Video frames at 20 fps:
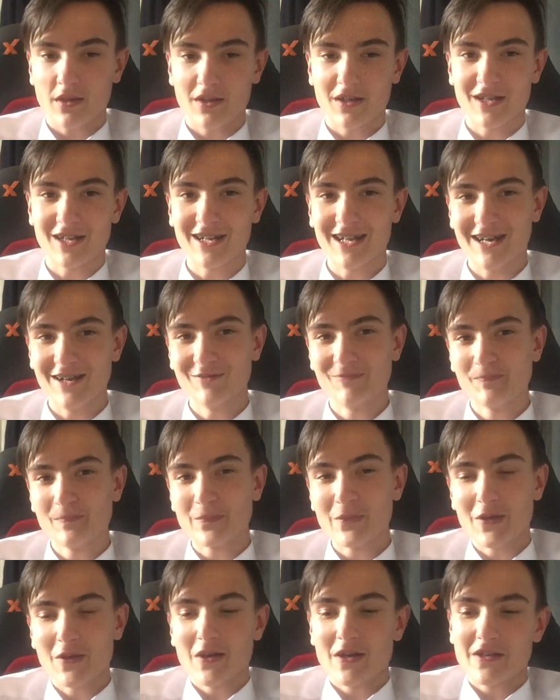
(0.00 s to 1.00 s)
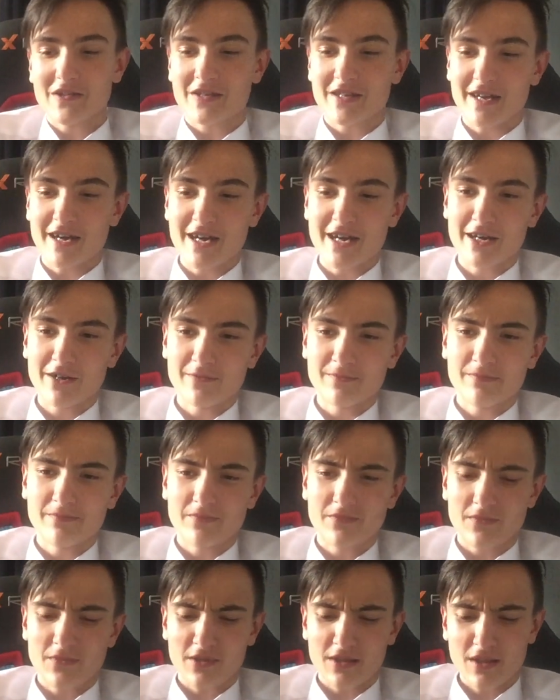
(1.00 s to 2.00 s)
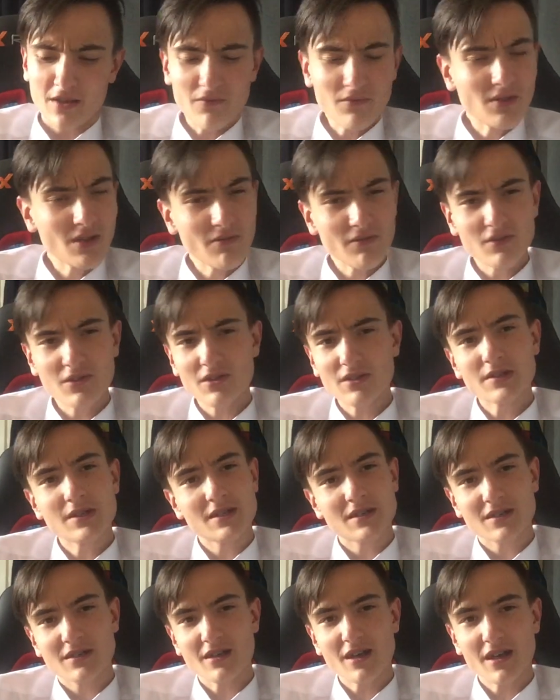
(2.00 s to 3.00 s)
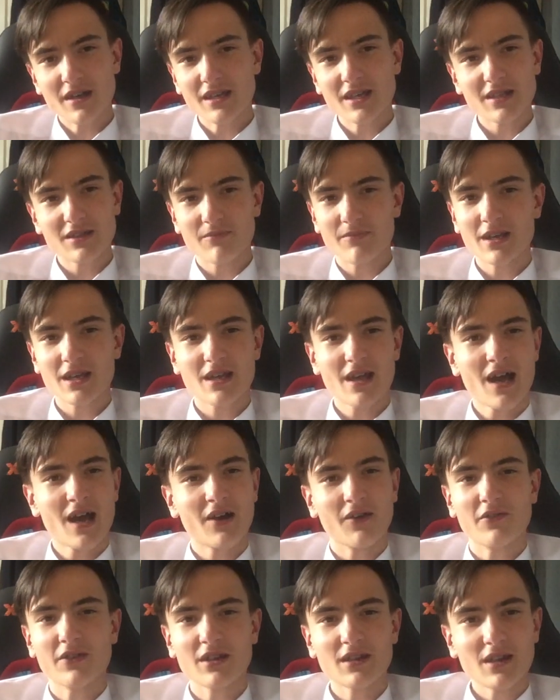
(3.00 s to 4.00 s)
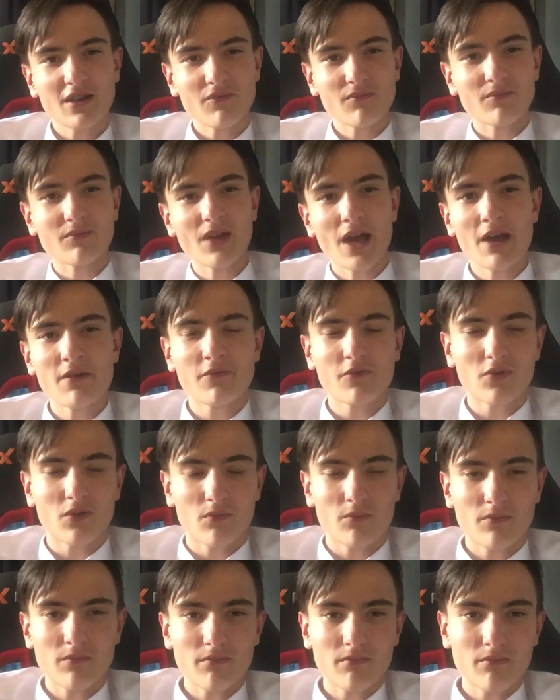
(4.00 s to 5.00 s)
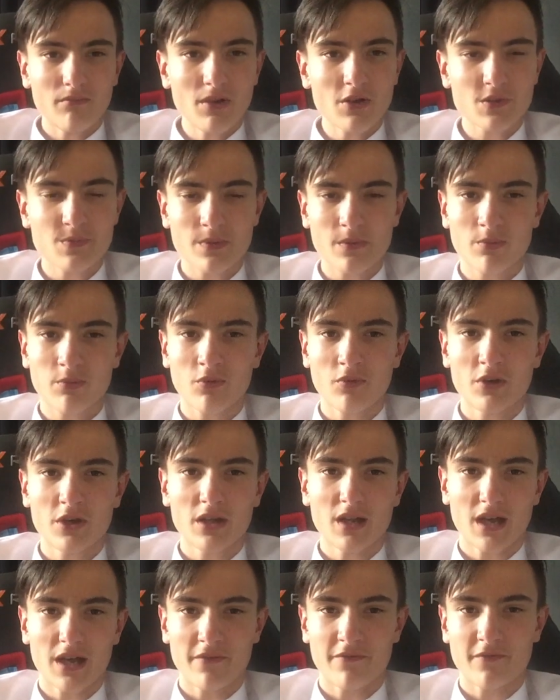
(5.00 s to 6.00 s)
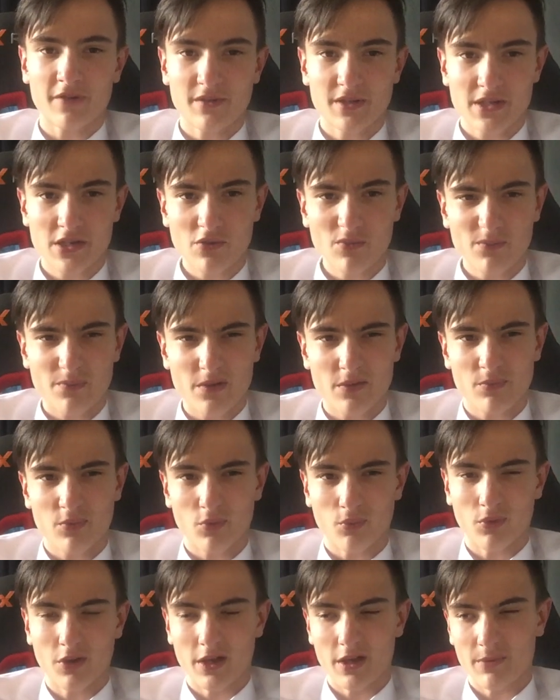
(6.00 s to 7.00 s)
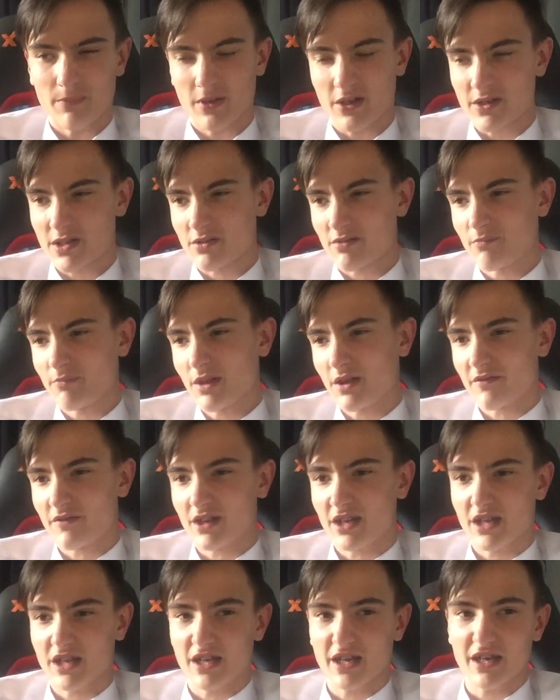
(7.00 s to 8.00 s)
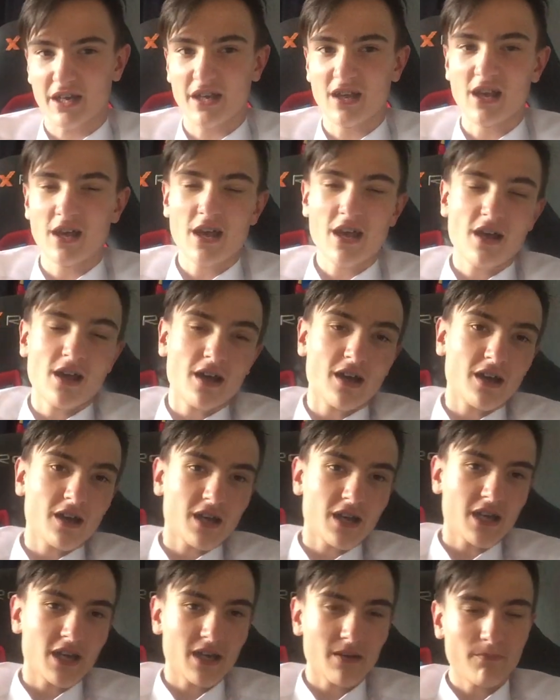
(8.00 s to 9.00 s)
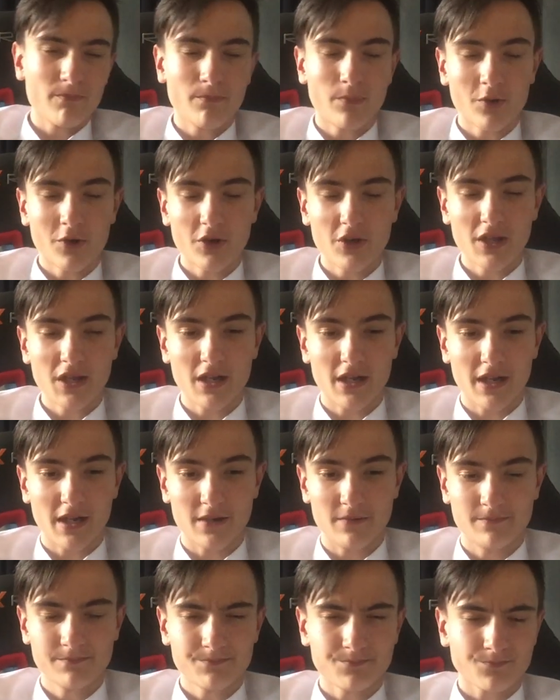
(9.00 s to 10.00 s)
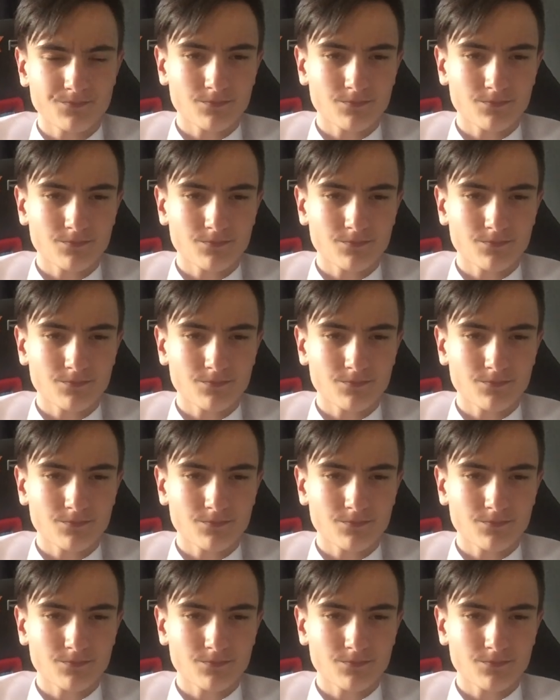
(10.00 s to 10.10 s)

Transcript: You know, so they, they were just taking the make out of it. You know, everyone, most people weren't laughing. Some people were because they're a bit of an idiot. Um, but, you know,